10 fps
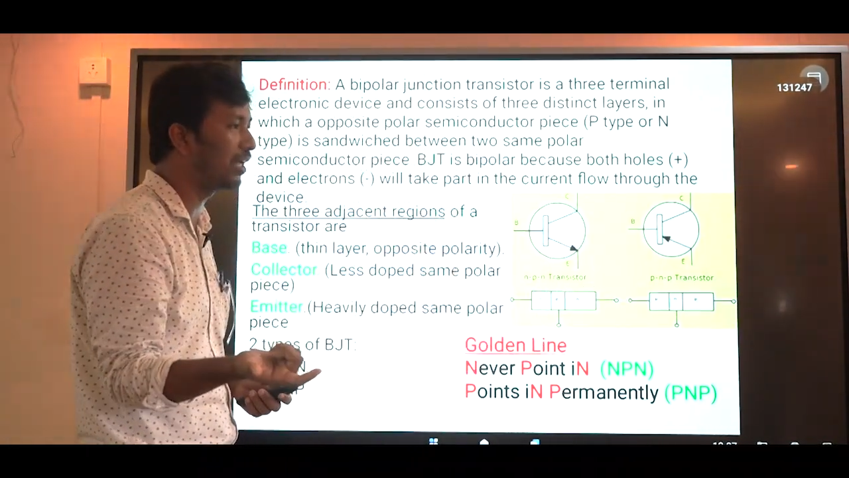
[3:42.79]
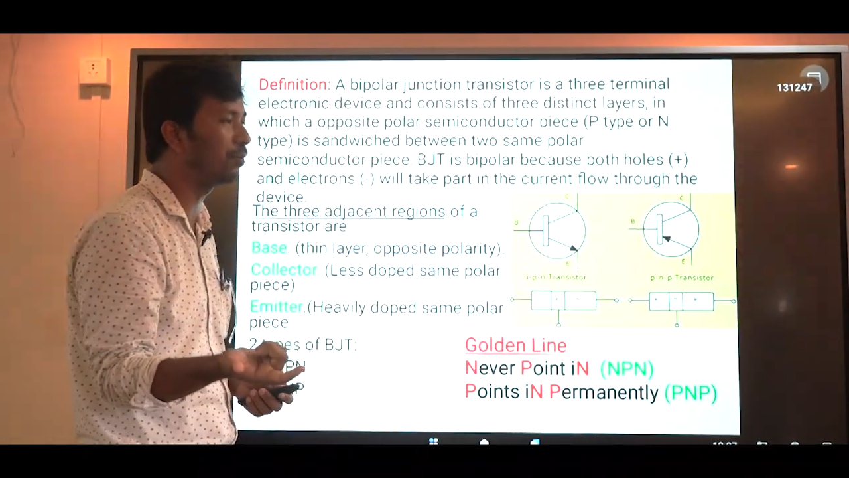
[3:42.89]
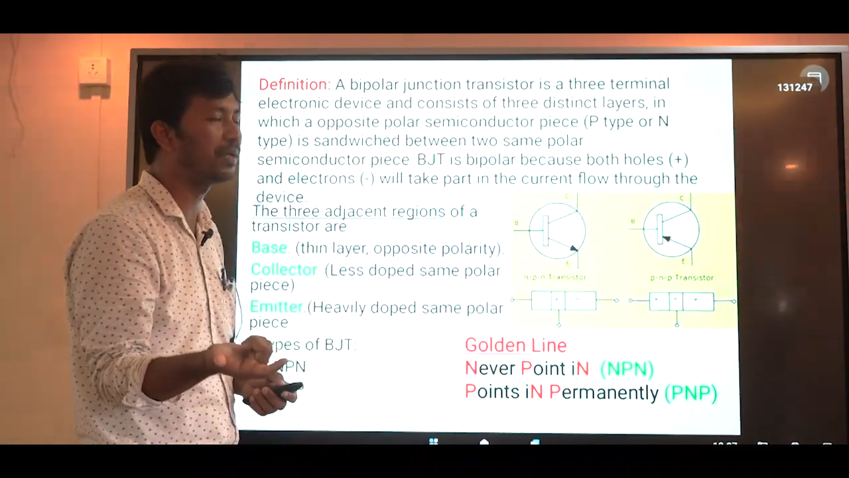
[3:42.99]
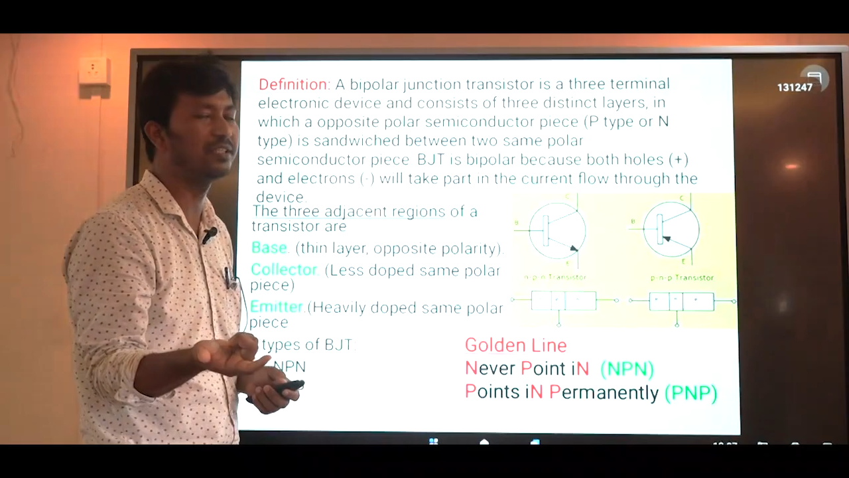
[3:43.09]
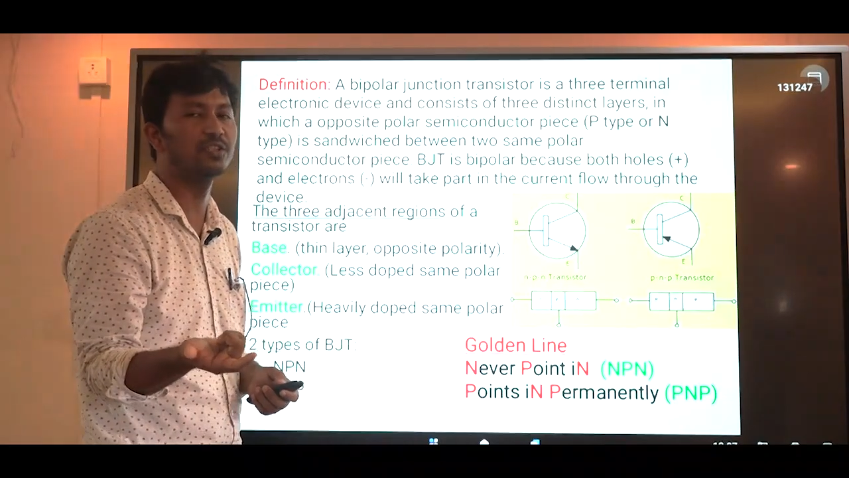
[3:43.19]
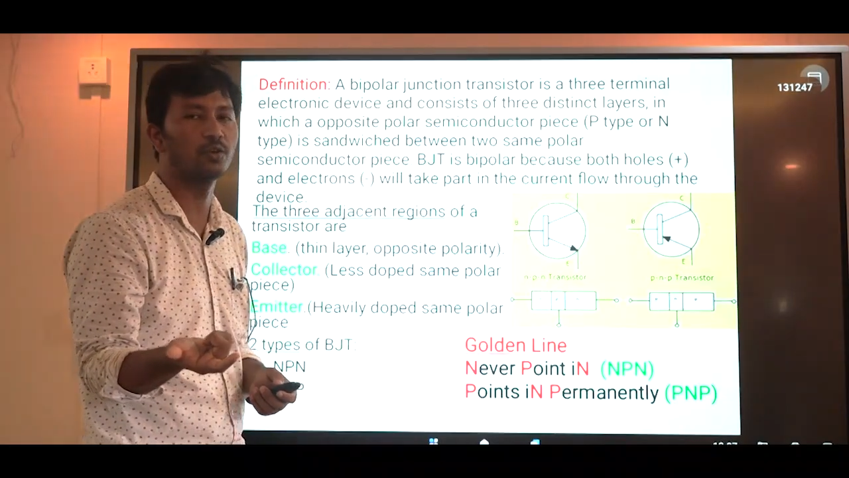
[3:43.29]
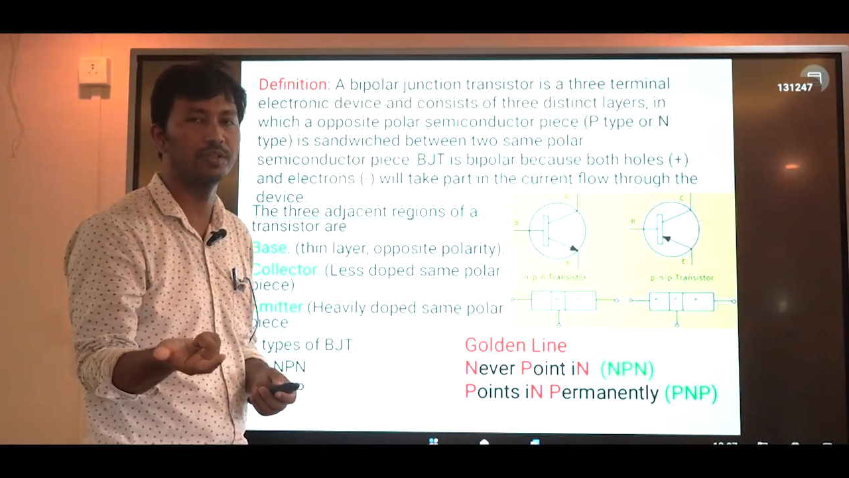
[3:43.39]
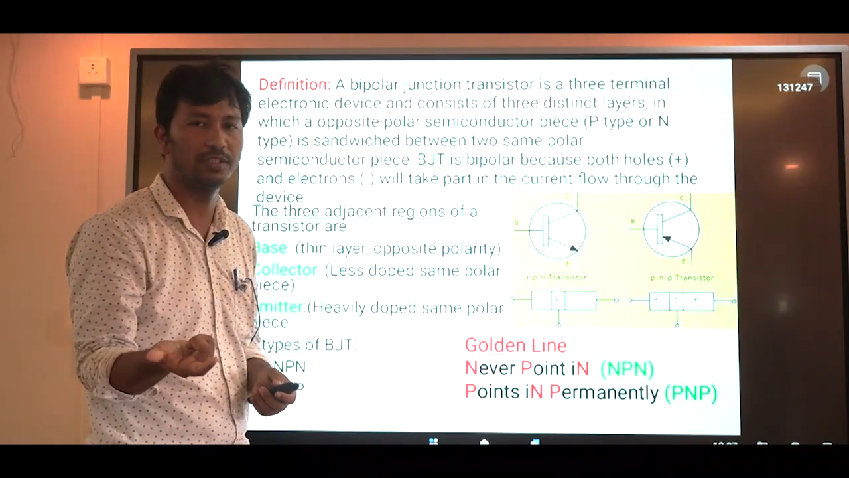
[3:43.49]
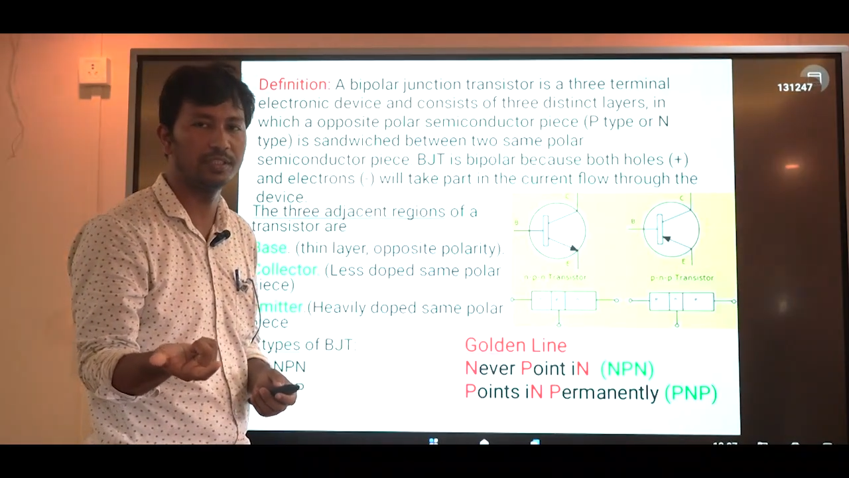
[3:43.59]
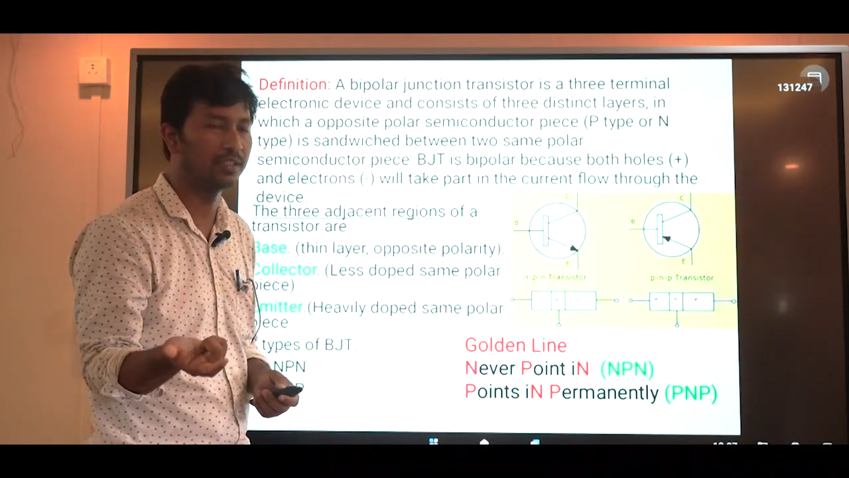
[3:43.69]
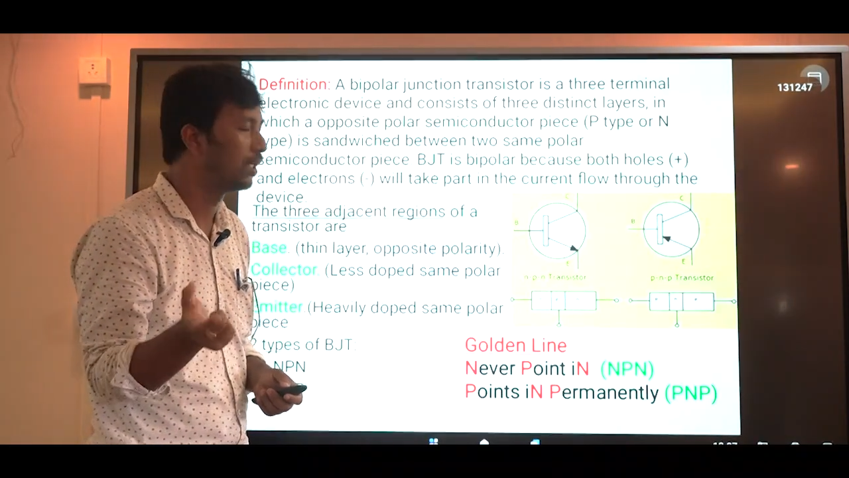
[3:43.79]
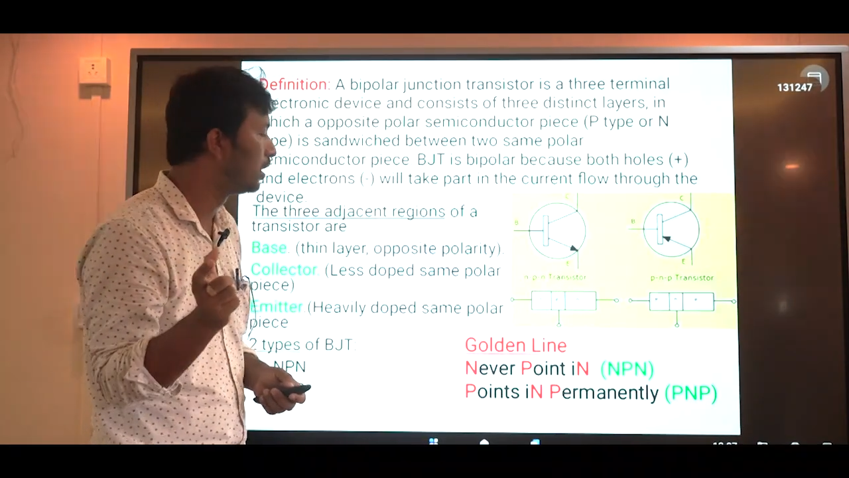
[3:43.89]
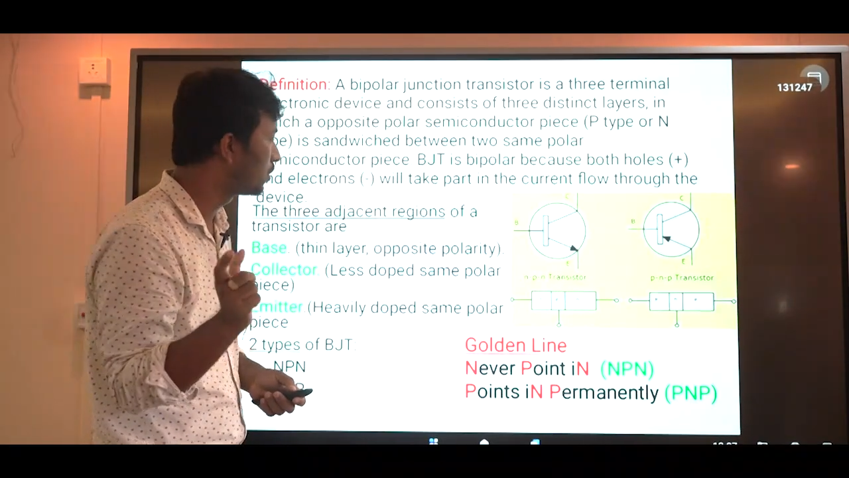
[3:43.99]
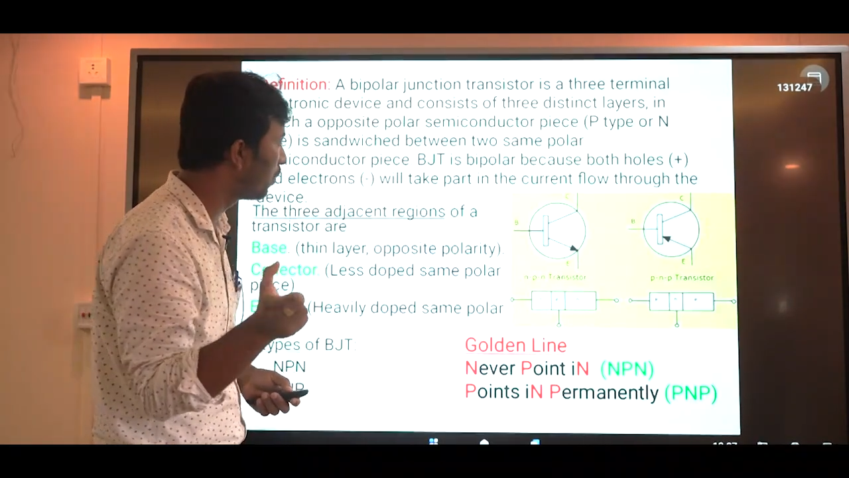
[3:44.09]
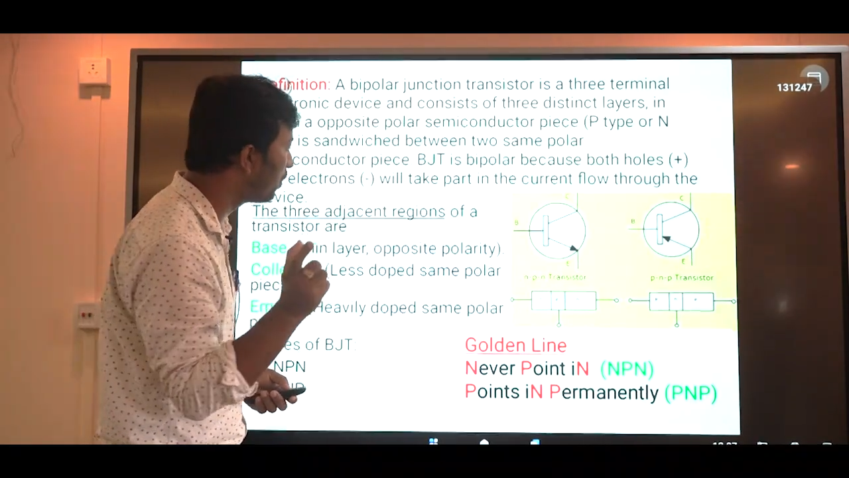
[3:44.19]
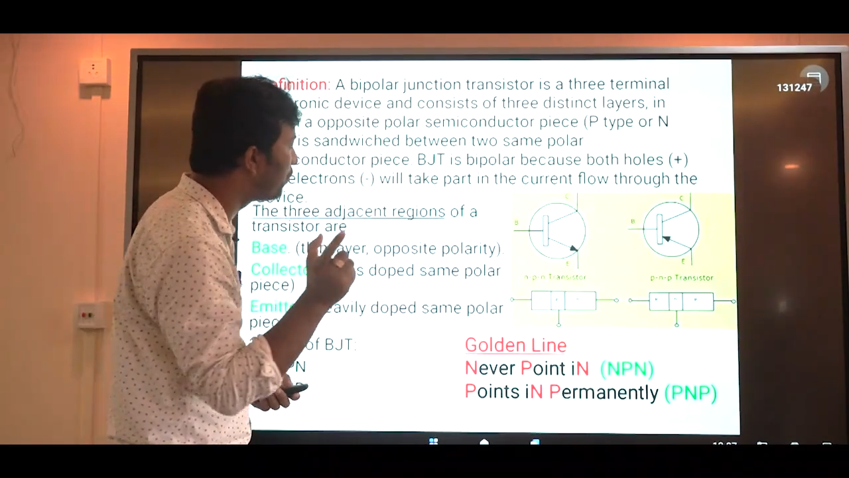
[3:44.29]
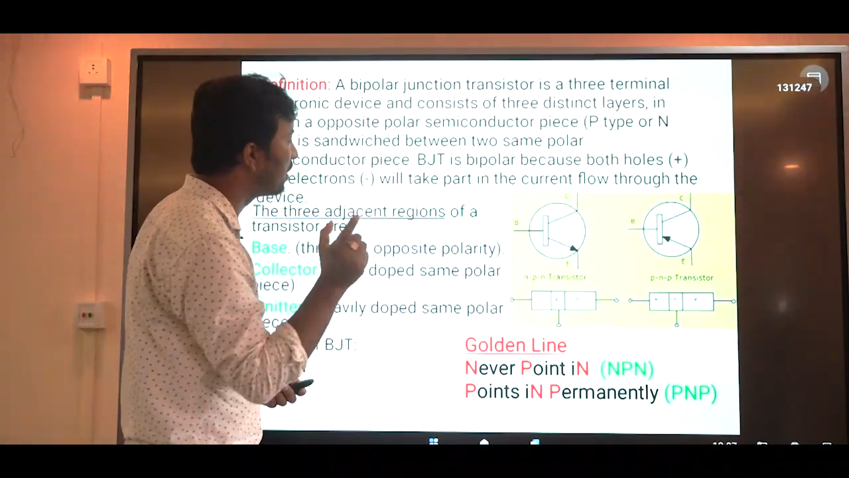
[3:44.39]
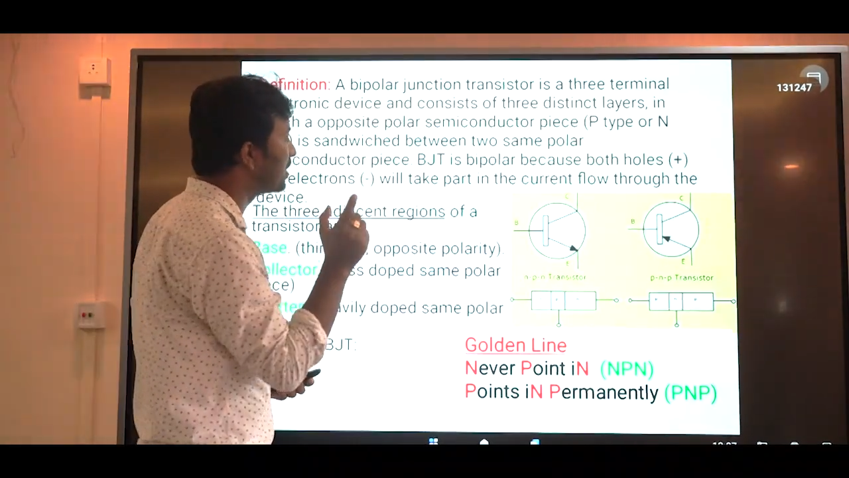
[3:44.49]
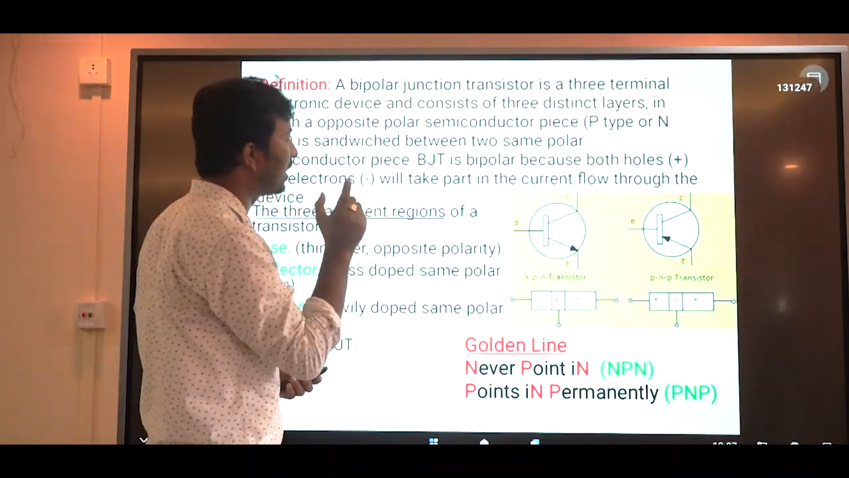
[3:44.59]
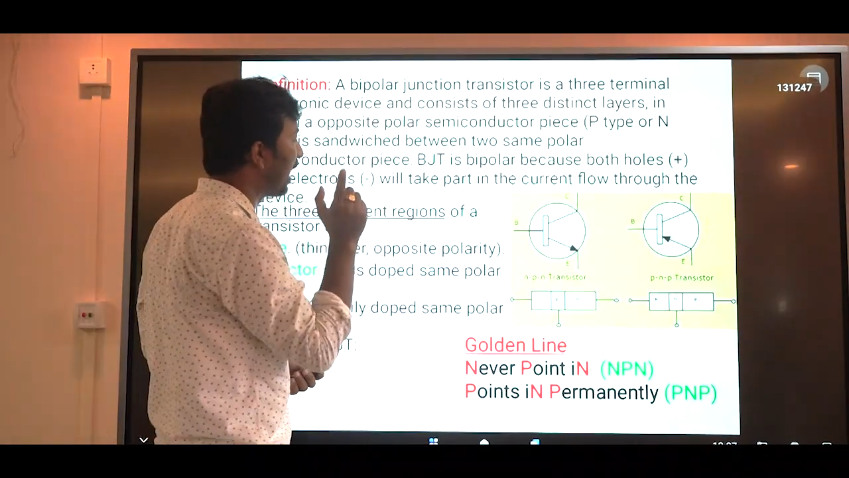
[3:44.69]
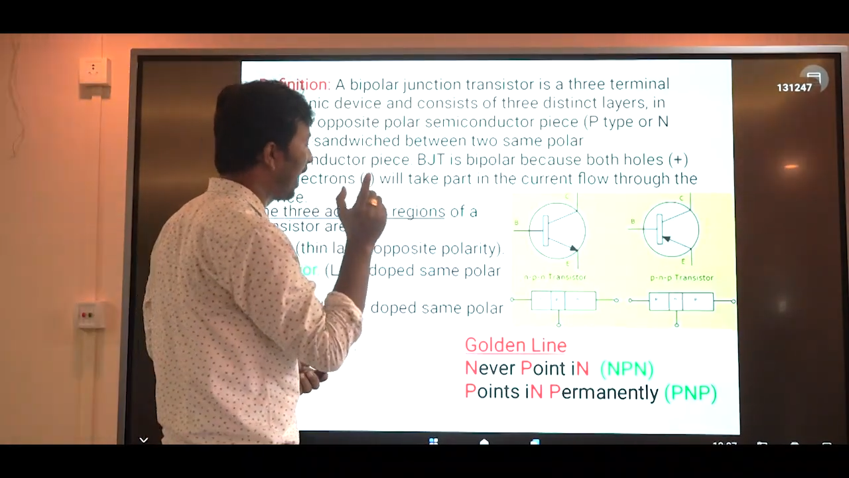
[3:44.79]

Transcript: kind of transistor is this. So if it is an